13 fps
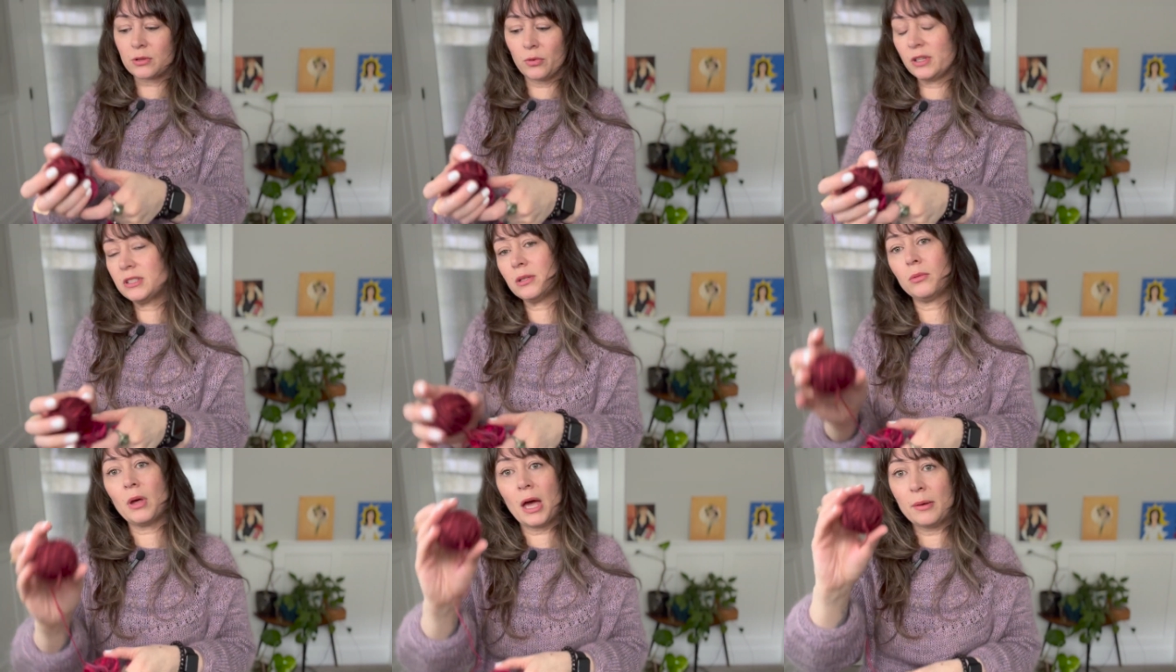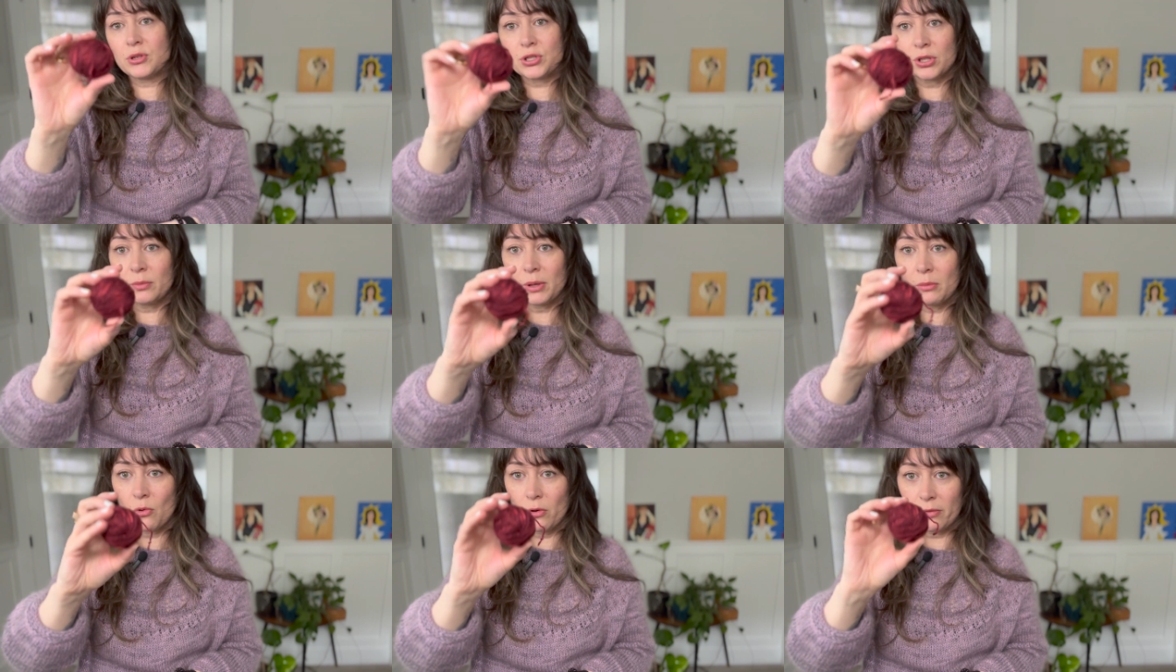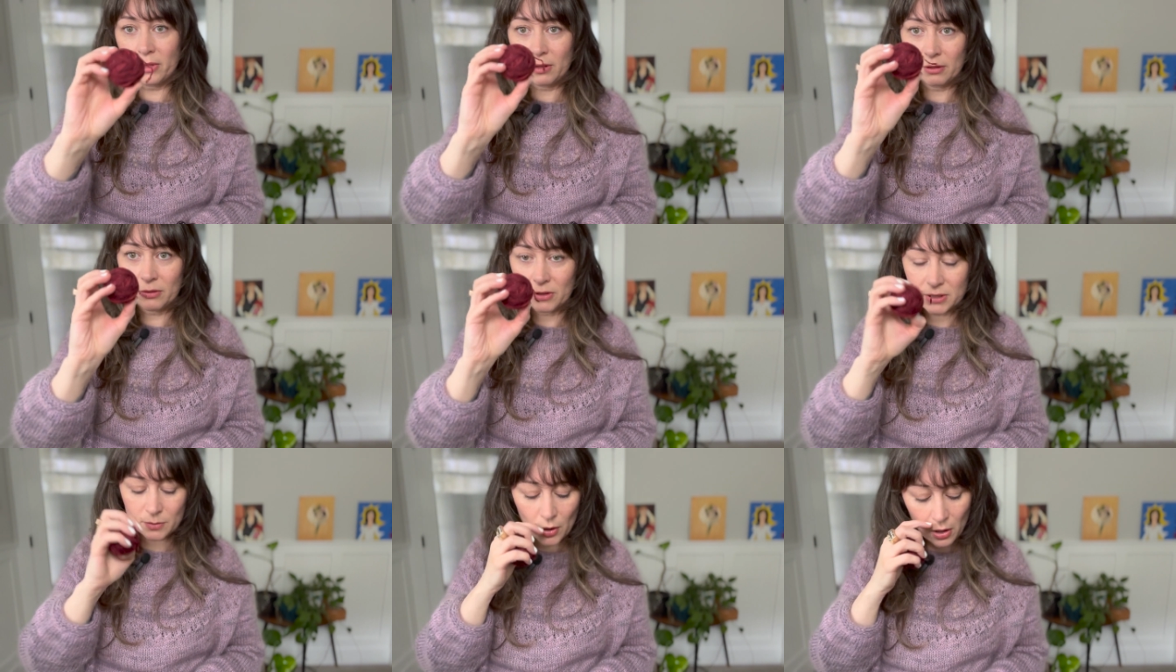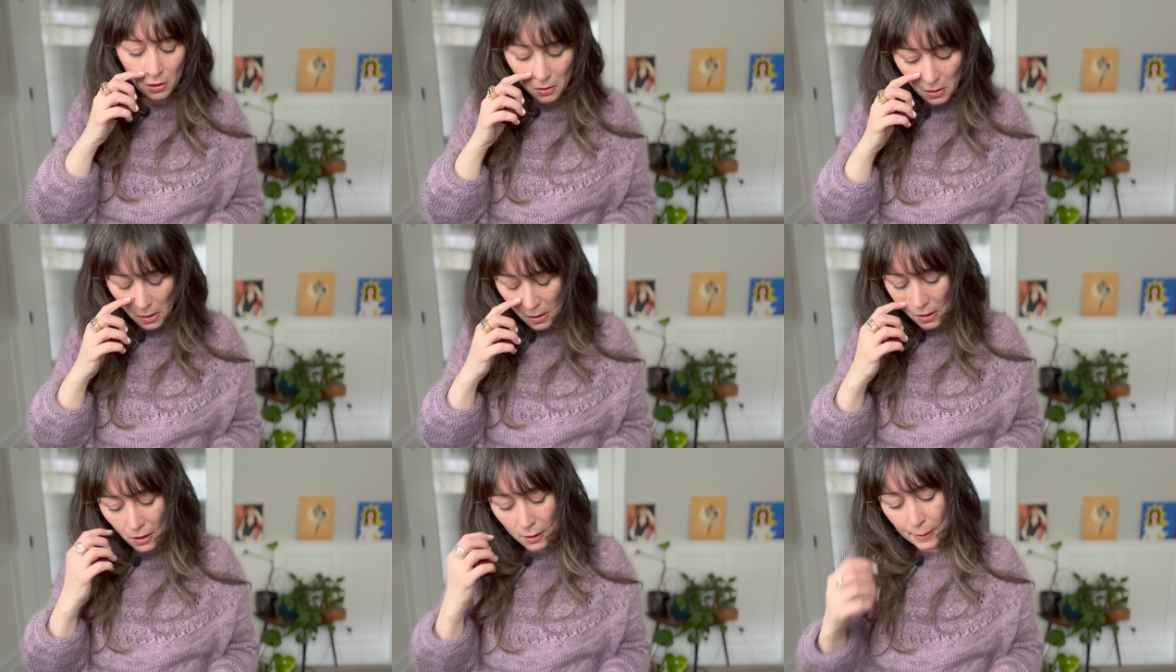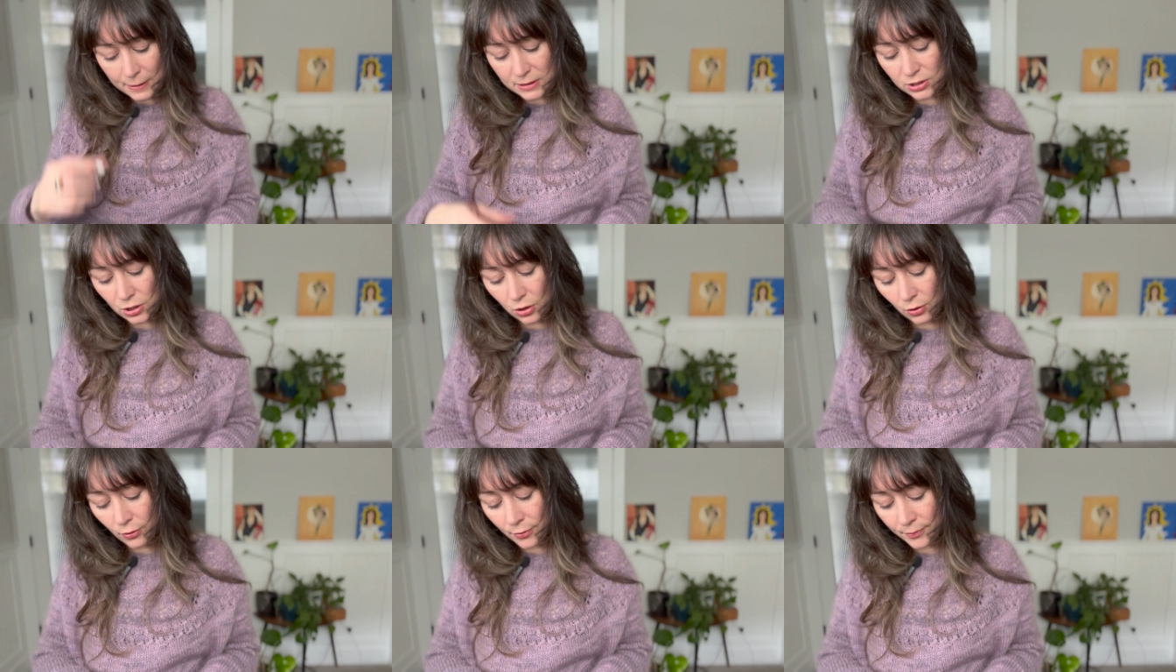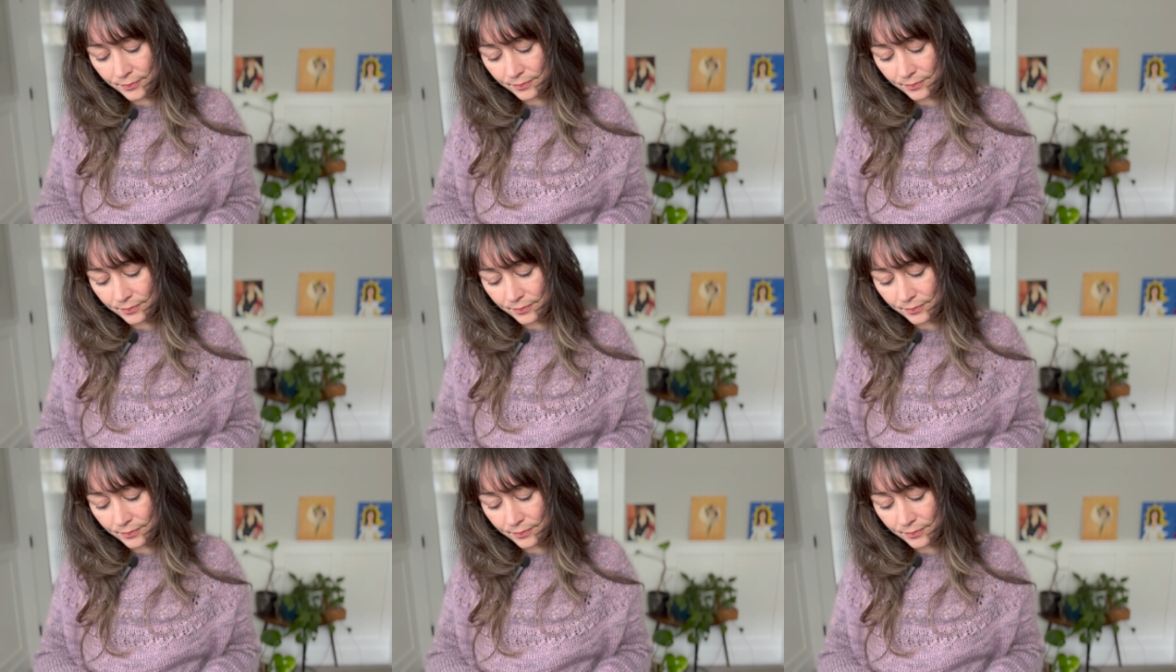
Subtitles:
going to, I'm sure, be more than this ball. So